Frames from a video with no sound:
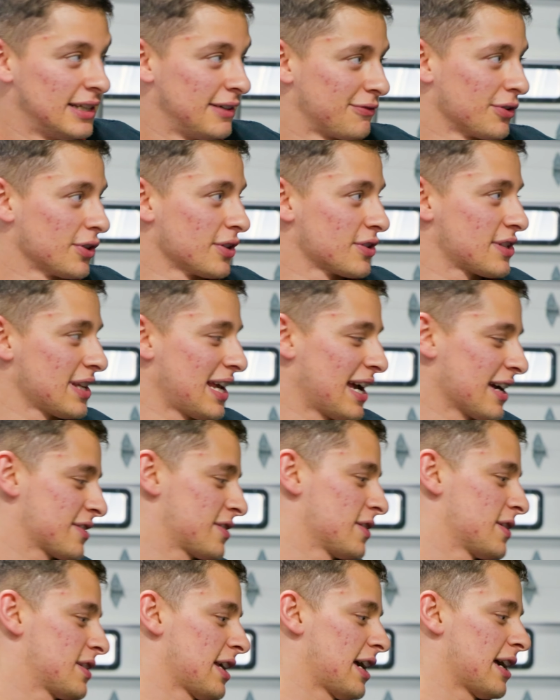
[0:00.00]
first
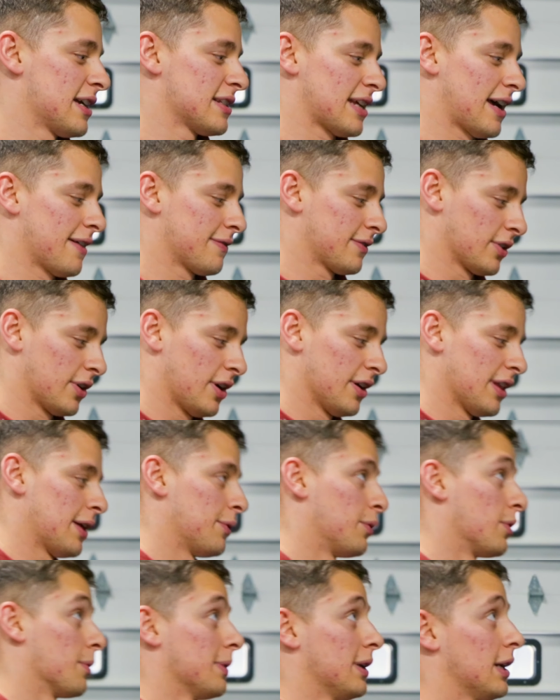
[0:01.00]
exercise after all
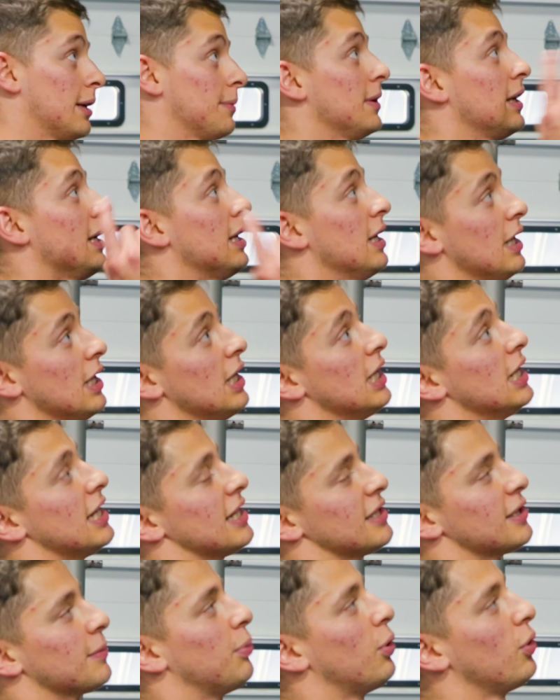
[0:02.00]
that warming up
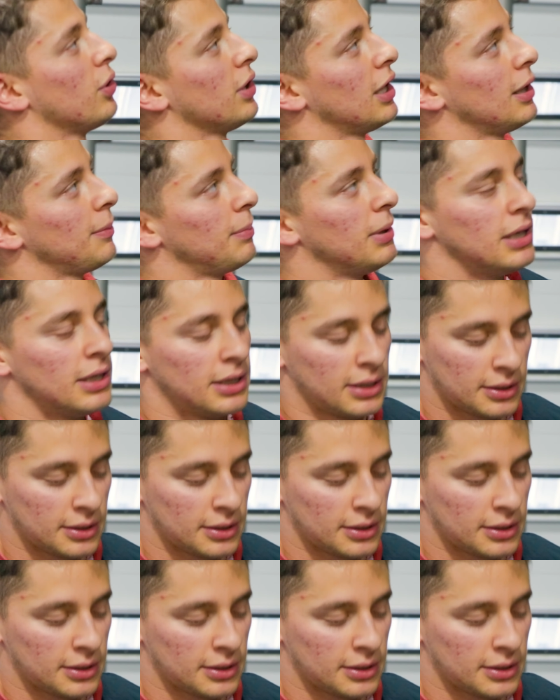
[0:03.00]
is a pull-up.